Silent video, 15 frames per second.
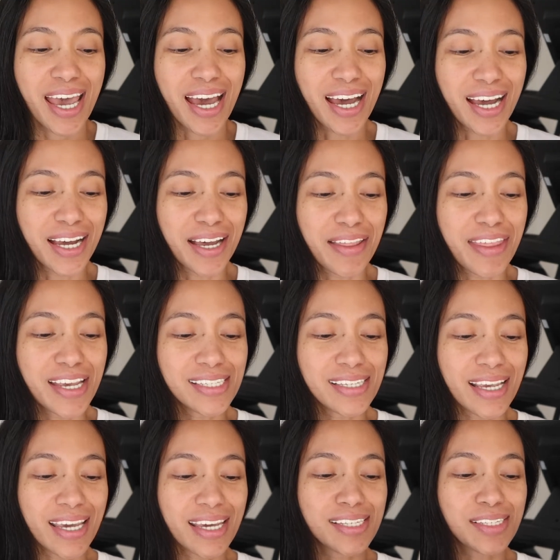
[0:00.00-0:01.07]
Uh, this
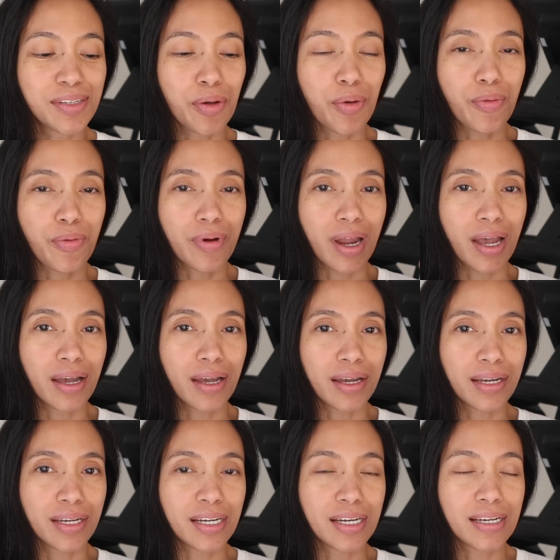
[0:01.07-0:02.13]
is
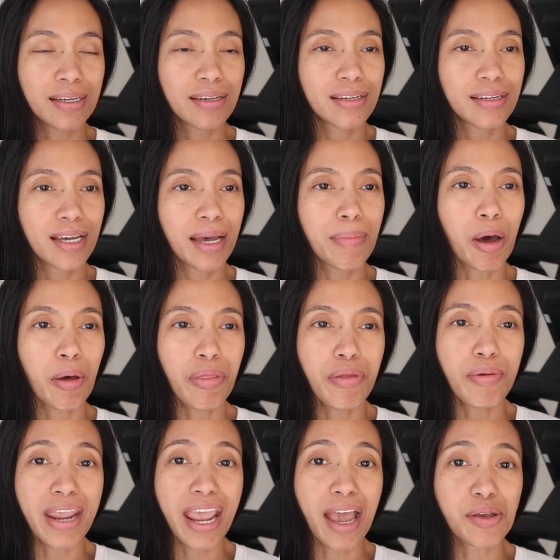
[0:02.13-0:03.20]
uh, about
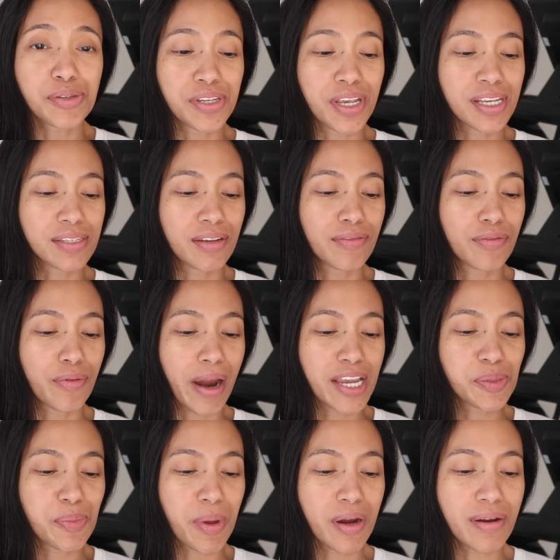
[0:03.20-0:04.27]
three ounces of
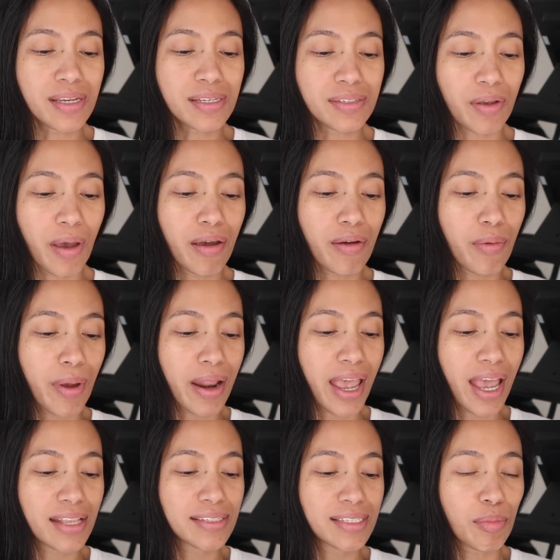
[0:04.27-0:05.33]
raspberries, so I already
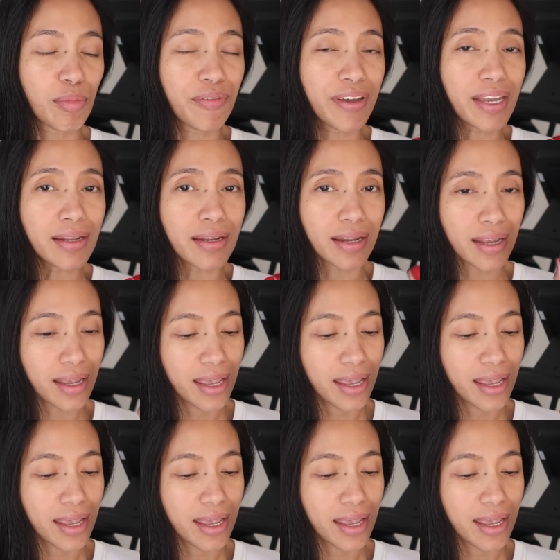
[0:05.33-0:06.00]
had some of it.